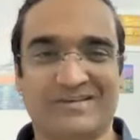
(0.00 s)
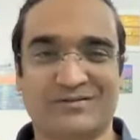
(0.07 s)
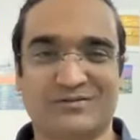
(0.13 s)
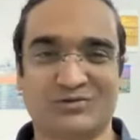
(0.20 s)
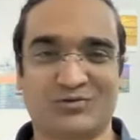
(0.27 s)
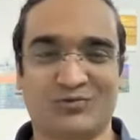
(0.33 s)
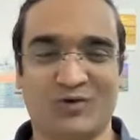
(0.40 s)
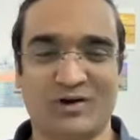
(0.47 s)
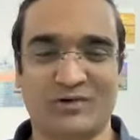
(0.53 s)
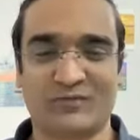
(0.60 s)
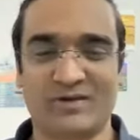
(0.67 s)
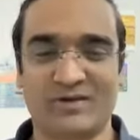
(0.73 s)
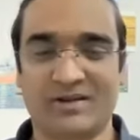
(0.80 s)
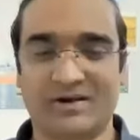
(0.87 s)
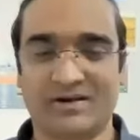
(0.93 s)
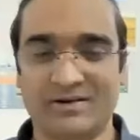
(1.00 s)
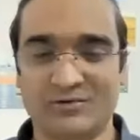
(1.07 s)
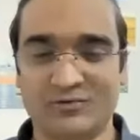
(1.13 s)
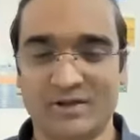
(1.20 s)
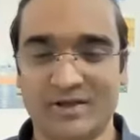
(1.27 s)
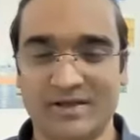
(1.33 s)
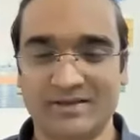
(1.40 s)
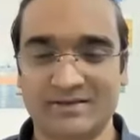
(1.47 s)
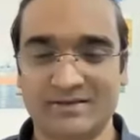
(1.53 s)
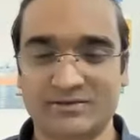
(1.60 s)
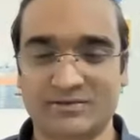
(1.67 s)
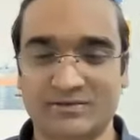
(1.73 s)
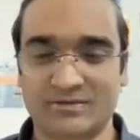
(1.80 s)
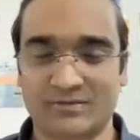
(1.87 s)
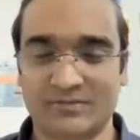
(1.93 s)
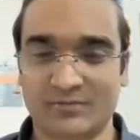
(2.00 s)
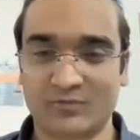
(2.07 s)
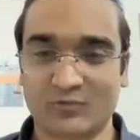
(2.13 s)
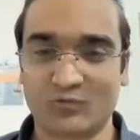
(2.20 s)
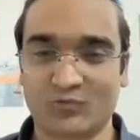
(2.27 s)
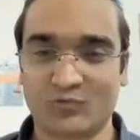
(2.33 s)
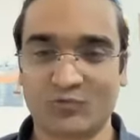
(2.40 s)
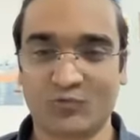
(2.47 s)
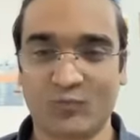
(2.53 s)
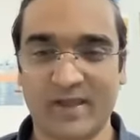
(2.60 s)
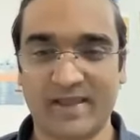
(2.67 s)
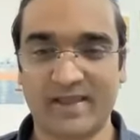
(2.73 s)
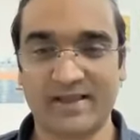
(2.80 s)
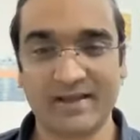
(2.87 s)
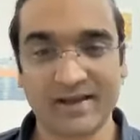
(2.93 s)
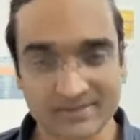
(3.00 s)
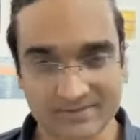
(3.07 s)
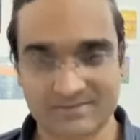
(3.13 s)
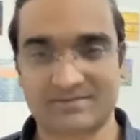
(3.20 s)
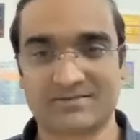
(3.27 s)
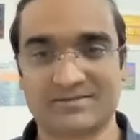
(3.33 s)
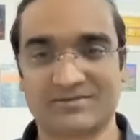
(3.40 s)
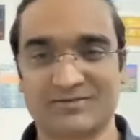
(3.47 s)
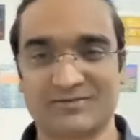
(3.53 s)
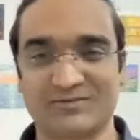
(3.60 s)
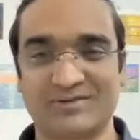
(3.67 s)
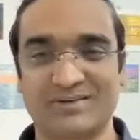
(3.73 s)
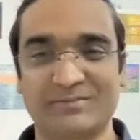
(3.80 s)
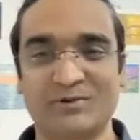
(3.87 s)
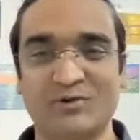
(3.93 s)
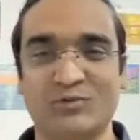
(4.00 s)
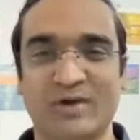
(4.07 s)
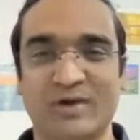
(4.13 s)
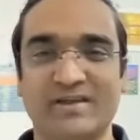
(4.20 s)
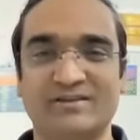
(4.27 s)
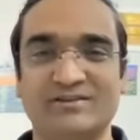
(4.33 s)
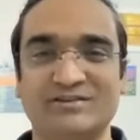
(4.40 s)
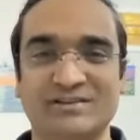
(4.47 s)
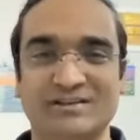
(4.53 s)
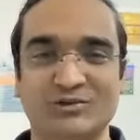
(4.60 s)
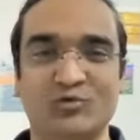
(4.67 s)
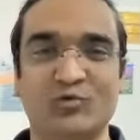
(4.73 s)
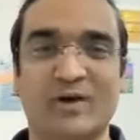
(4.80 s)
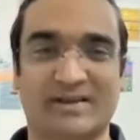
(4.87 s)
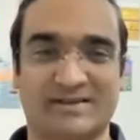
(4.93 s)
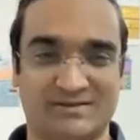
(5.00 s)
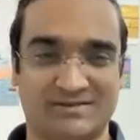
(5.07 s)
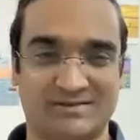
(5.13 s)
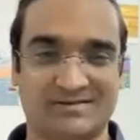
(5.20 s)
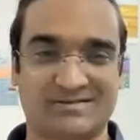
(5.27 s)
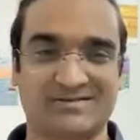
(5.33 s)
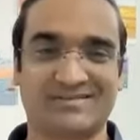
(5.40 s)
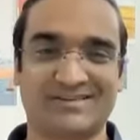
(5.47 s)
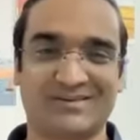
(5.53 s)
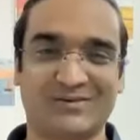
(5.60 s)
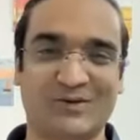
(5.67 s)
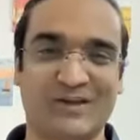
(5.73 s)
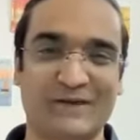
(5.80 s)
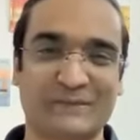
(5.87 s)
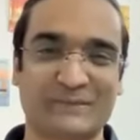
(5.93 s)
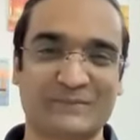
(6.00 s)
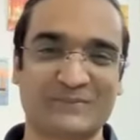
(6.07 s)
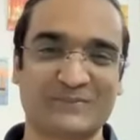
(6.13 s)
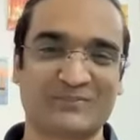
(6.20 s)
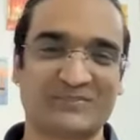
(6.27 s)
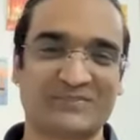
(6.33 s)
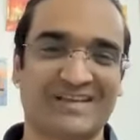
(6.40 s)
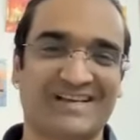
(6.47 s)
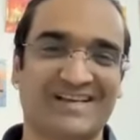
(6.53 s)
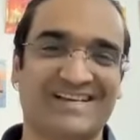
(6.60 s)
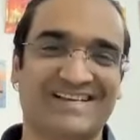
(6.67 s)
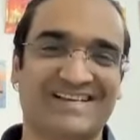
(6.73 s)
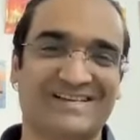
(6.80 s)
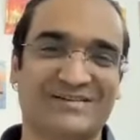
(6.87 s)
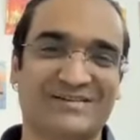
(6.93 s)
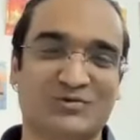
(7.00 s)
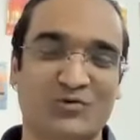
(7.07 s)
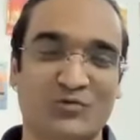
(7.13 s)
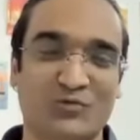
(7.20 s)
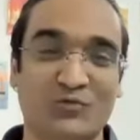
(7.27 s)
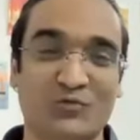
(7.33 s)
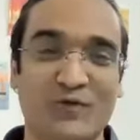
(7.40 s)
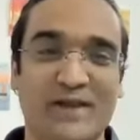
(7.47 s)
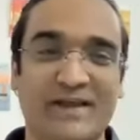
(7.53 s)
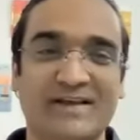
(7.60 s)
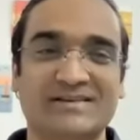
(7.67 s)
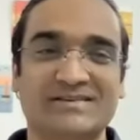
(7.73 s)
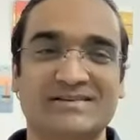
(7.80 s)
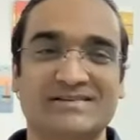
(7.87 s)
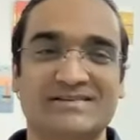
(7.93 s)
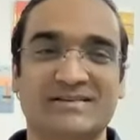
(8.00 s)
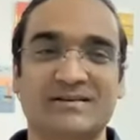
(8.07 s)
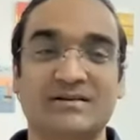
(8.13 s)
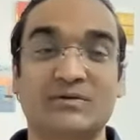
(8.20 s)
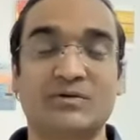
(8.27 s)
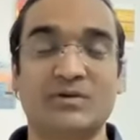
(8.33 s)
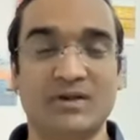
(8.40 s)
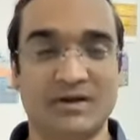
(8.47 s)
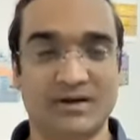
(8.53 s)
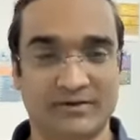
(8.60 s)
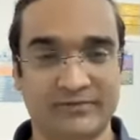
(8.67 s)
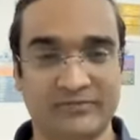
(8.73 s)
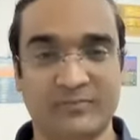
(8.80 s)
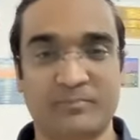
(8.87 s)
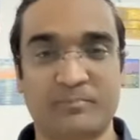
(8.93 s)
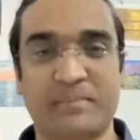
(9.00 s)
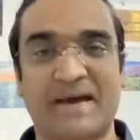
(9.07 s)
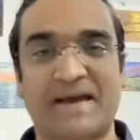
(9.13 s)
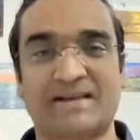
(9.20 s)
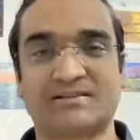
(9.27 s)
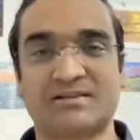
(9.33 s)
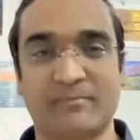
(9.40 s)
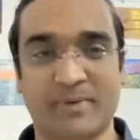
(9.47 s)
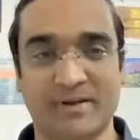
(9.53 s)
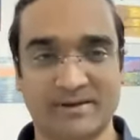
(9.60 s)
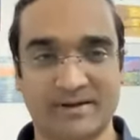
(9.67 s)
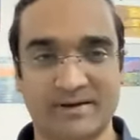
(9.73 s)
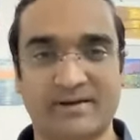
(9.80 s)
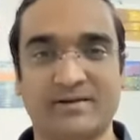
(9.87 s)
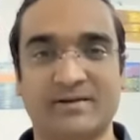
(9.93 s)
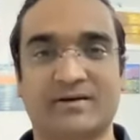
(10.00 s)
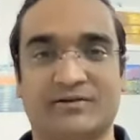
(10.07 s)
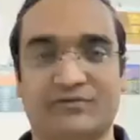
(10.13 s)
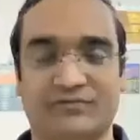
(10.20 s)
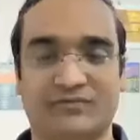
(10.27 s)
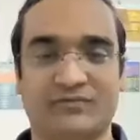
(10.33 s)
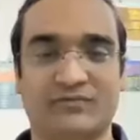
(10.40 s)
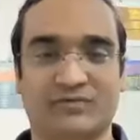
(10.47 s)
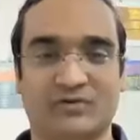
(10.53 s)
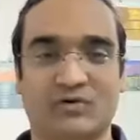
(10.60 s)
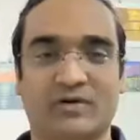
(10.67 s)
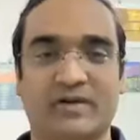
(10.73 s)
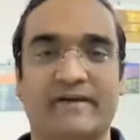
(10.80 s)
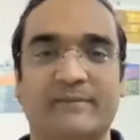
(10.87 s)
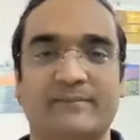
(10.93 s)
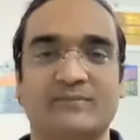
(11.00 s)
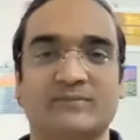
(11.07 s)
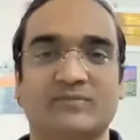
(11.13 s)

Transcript: So what we are learning today is Vegas, Wagus. Okay. So Vegas is a nerve, parasympathetic nerve. Okay.